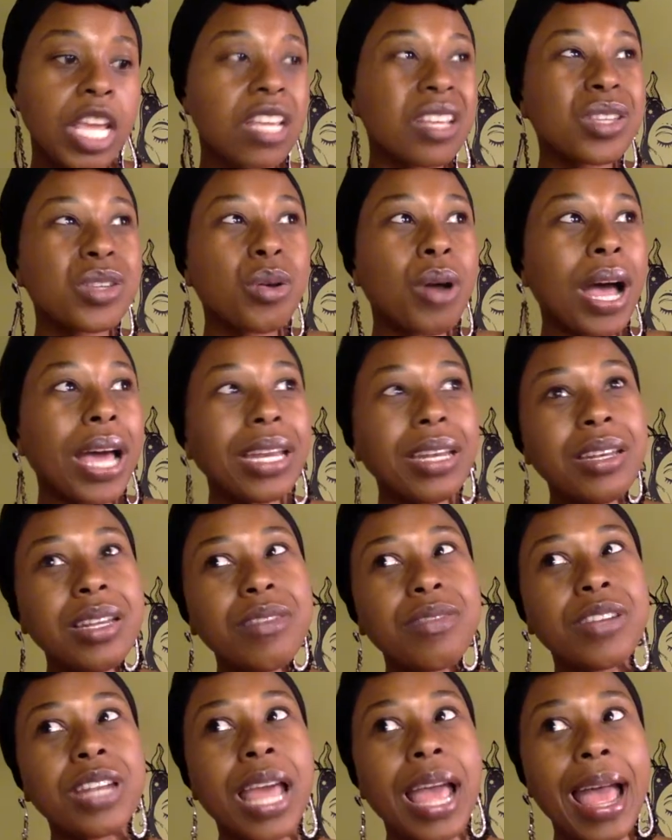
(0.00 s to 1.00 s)
So I didn't
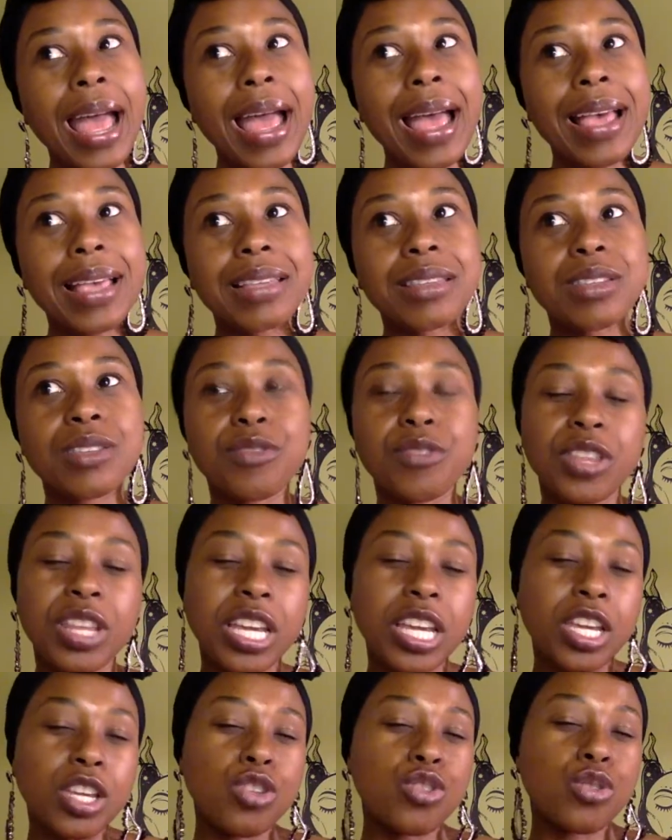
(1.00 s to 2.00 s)
even ask for
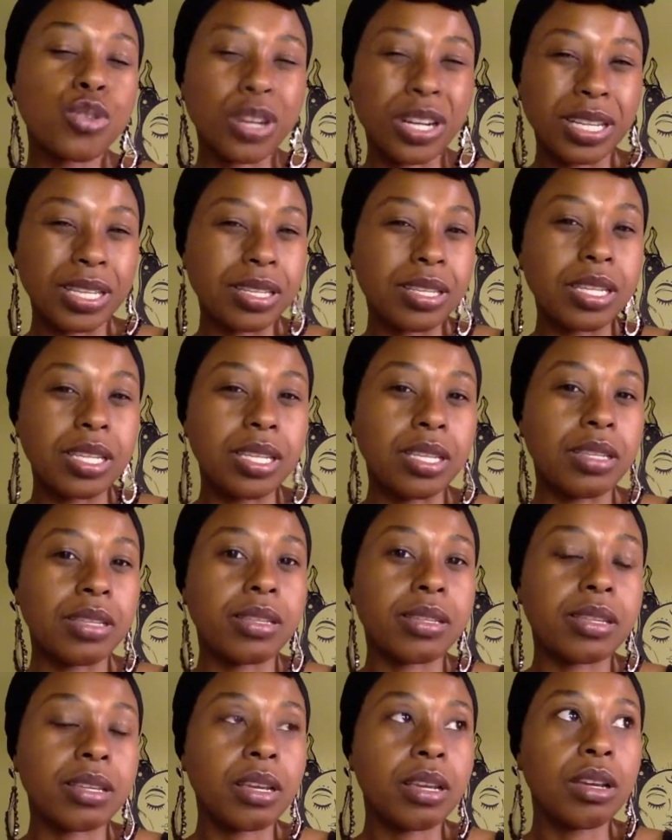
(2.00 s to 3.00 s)
the
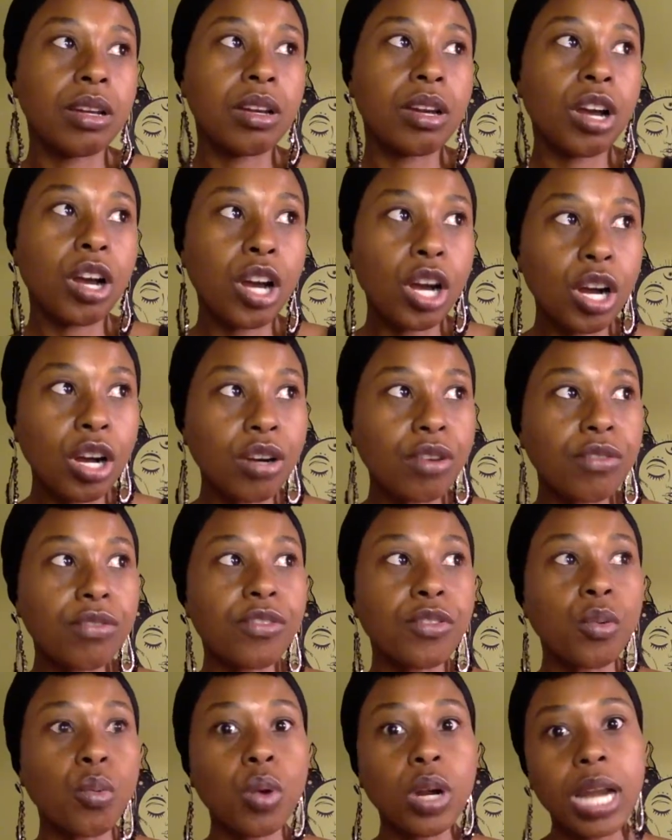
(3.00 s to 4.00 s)
intricacies of
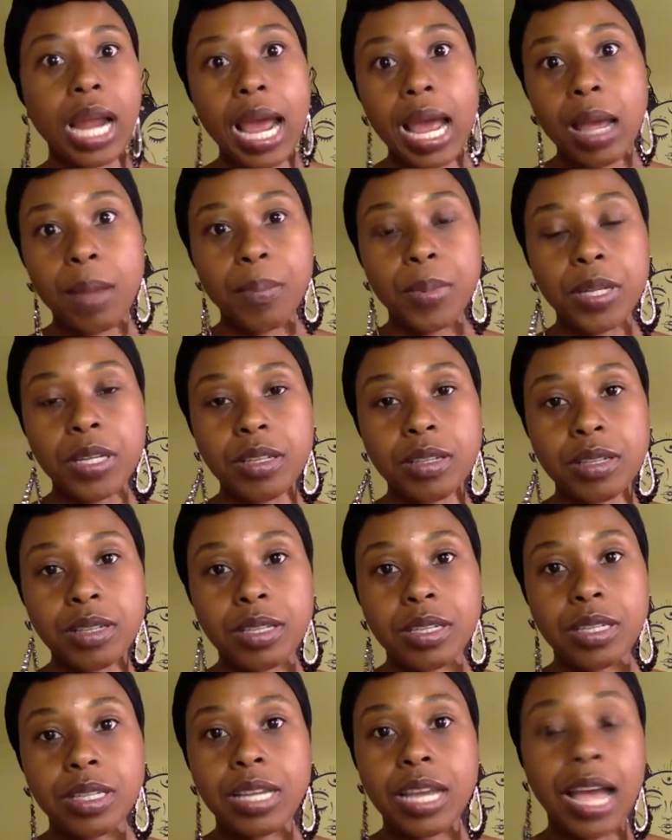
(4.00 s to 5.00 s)
what happened.
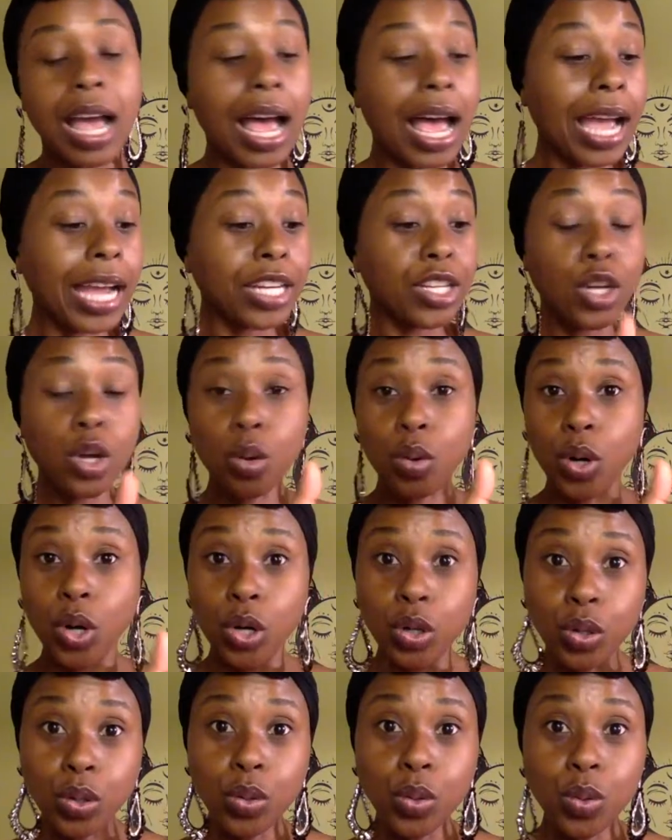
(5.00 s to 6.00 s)
I know
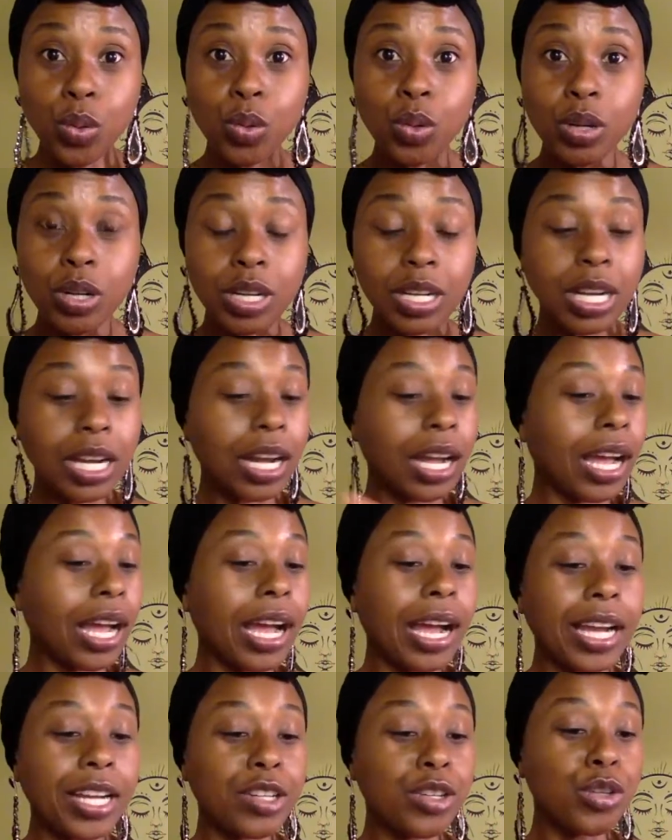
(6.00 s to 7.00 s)
who,
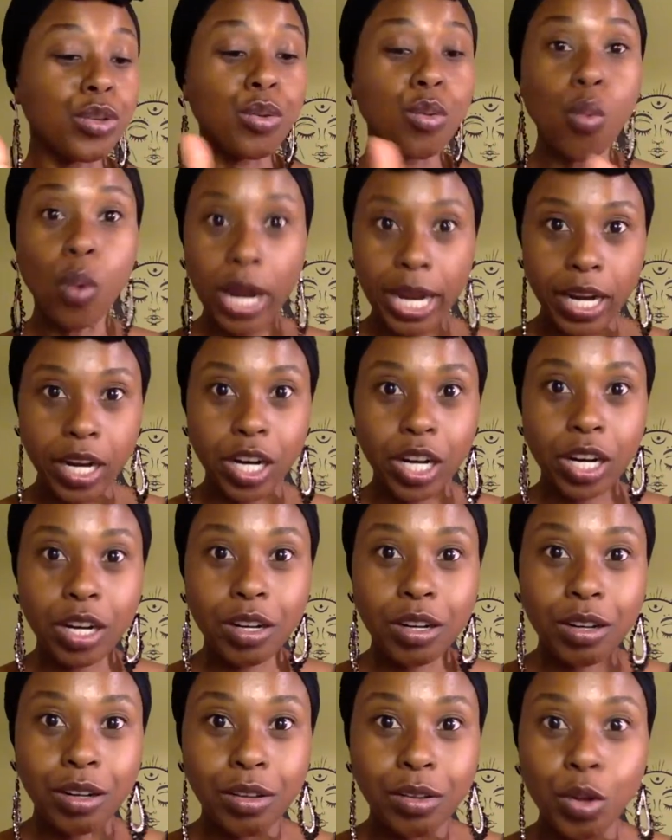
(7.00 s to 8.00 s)
I knew where.
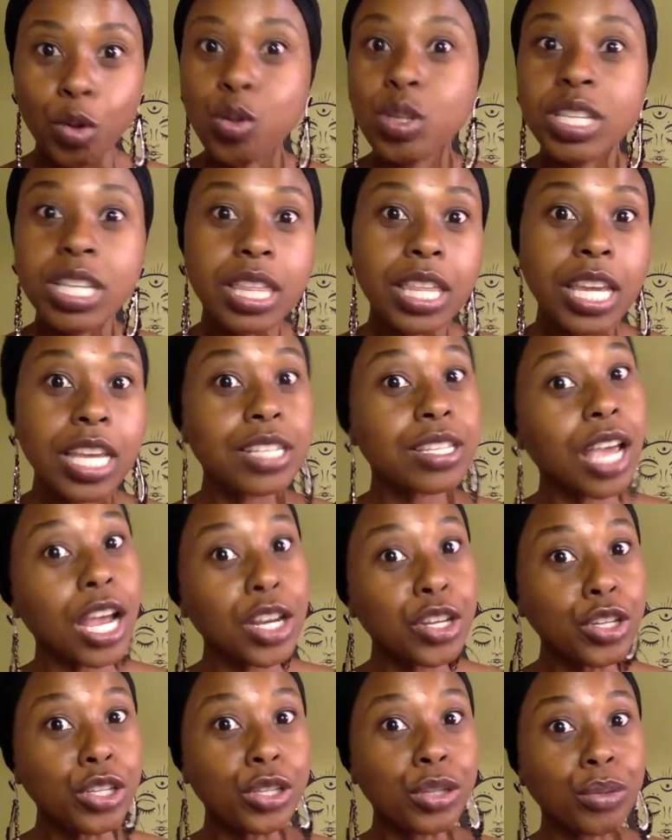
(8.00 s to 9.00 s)
Those are things I
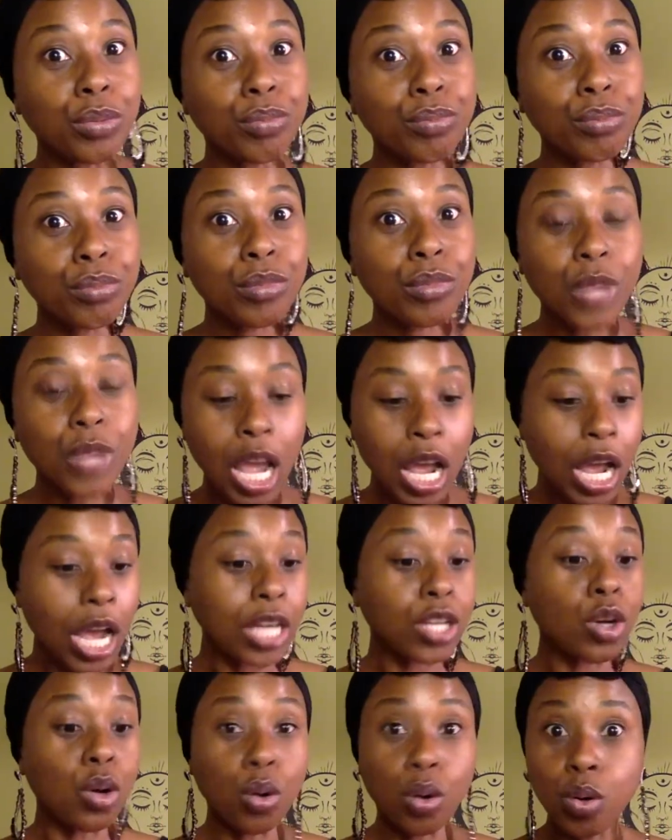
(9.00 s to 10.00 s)
knew. I
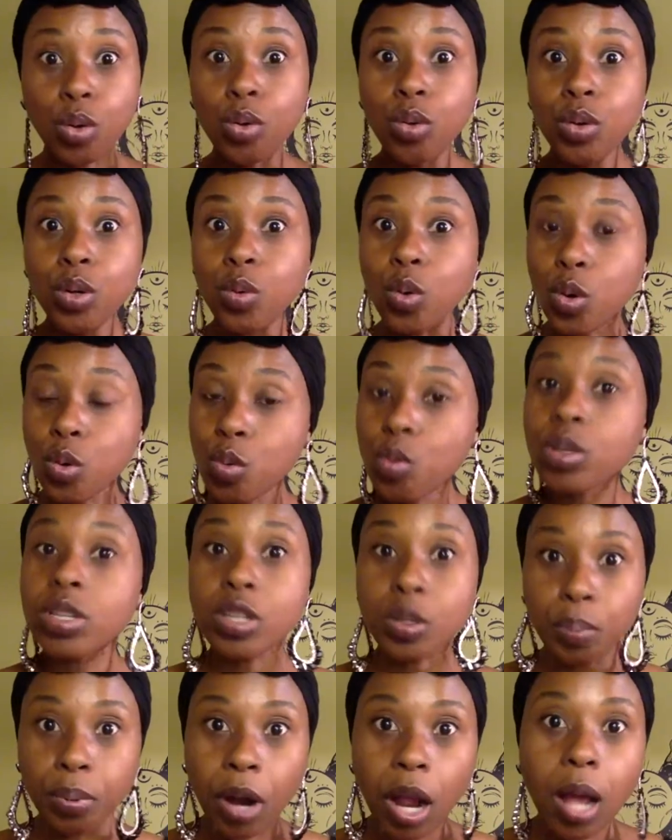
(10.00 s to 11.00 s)
know who, who was
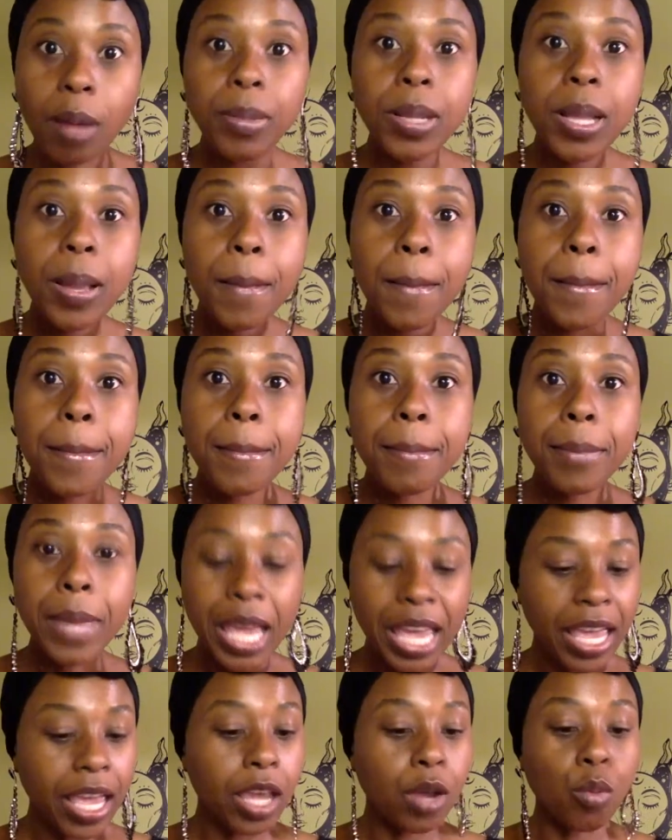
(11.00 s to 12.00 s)
the problem
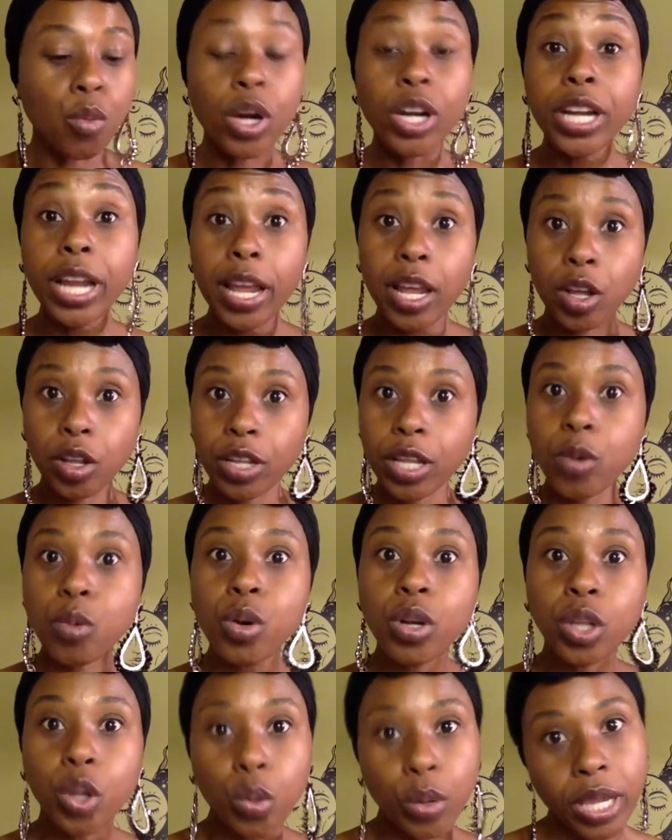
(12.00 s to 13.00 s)
and where the hell they were
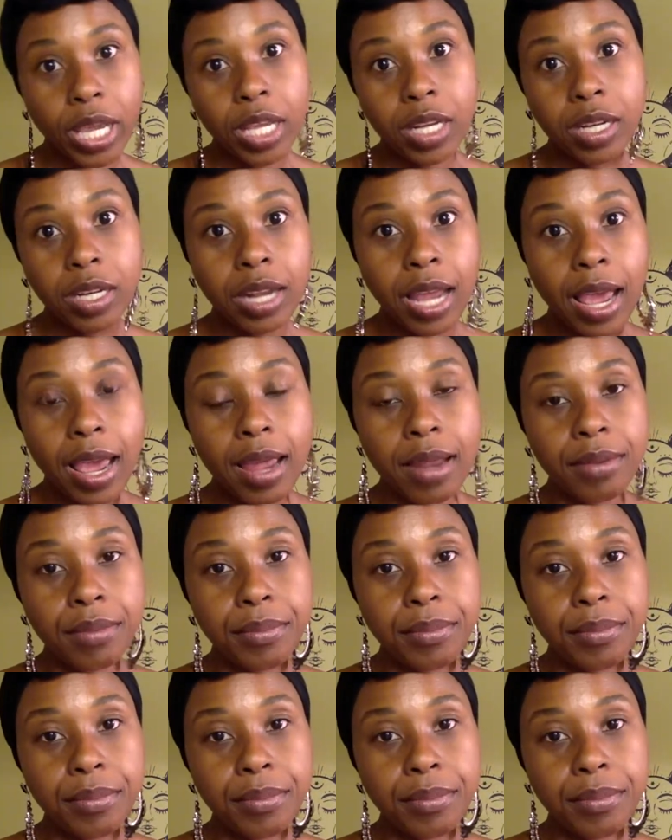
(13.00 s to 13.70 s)
located at.